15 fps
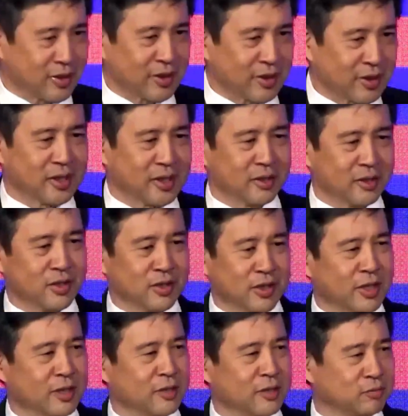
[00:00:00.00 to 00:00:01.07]
and I
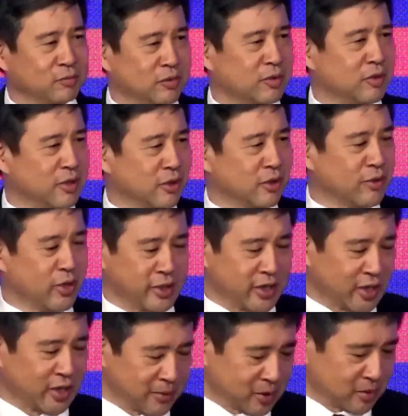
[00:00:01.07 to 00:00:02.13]
think they're very
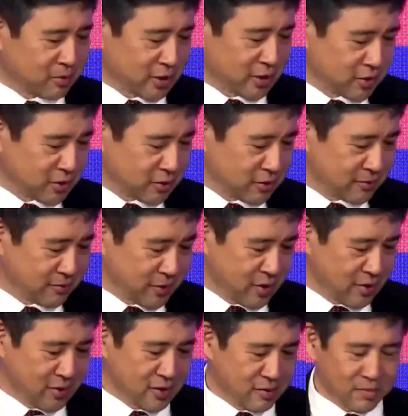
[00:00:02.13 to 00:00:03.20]
dynamic places.
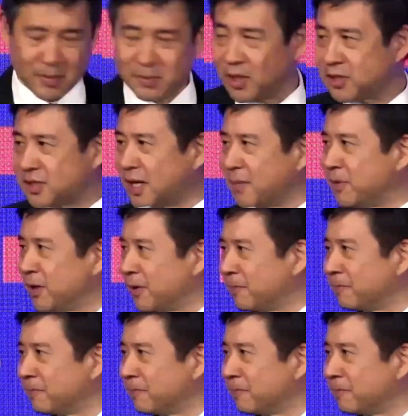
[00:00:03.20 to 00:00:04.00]
Maybe I'll stop there.